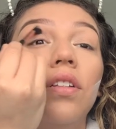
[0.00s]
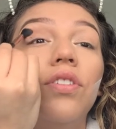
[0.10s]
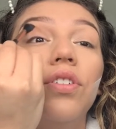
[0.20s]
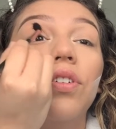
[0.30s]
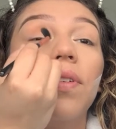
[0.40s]

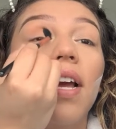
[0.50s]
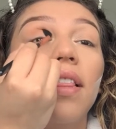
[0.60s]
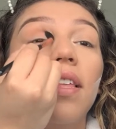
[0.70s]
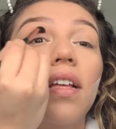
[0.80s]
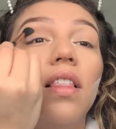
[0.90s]
to create
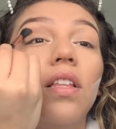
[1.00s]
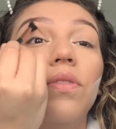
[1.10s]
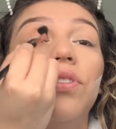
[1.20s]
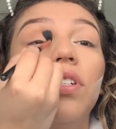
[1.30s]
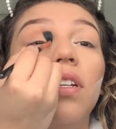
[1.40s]
the
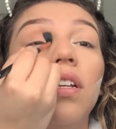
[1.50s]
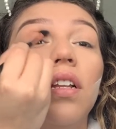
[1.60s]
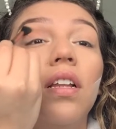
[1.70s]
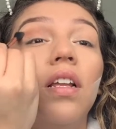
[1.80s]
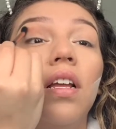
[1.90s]
illusion
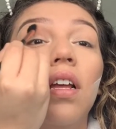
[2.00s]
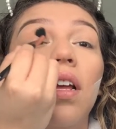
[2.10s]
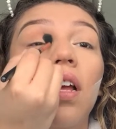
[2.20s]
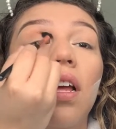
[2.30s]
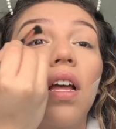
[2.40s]

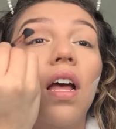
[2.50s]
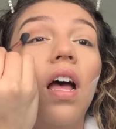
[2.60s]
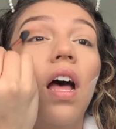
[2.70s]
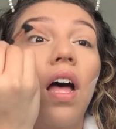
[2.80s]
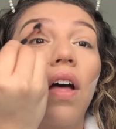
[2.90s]

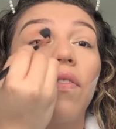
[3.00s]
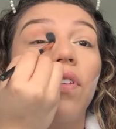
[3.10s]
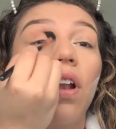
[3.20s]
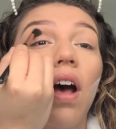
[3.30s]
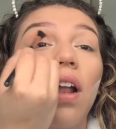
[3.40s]
of
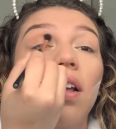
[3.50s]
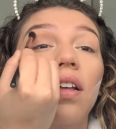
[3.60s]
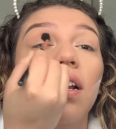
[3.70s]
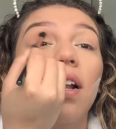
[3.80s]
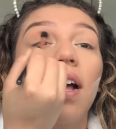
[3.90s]

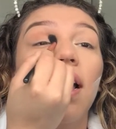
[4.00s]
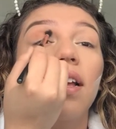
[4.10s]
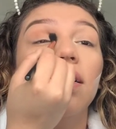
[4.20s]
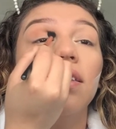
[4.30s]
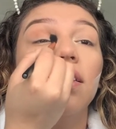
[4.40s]
non-hooded
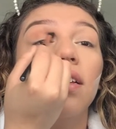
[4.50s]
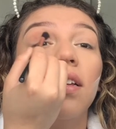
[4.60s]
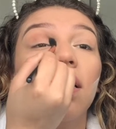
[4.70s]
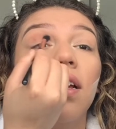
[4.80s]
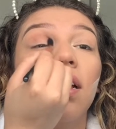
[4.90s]
eyes.
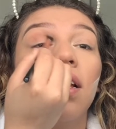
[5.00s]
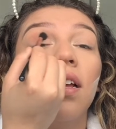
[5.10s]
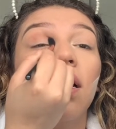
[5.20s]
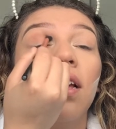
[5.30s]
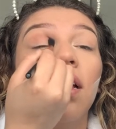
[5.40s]

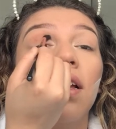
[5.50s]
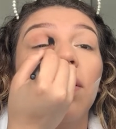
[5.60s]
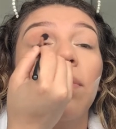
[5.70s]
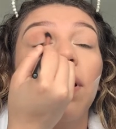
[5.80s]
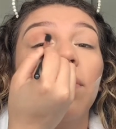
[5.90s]

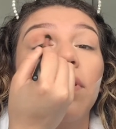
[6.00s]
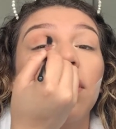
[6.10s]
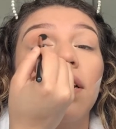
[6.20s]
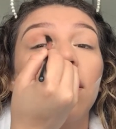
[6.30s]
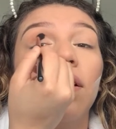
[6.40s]
But I'm really
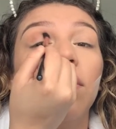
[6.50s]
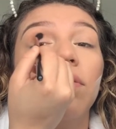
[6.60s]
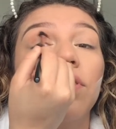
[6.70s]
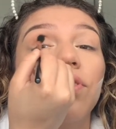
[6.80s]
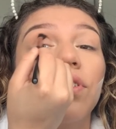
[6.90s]
gonna go
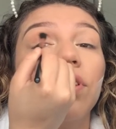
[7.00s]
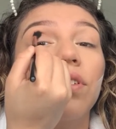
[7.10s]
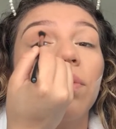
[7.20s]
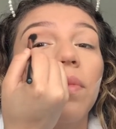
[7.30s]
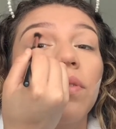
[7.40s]
in
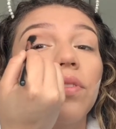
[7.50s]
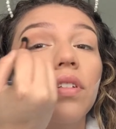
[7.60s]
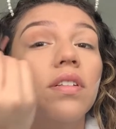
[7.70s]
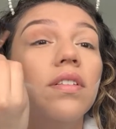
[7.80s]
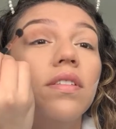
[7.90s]
circular
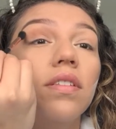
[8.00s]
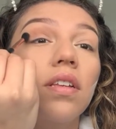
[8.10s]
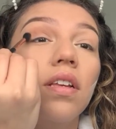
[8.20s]
motions.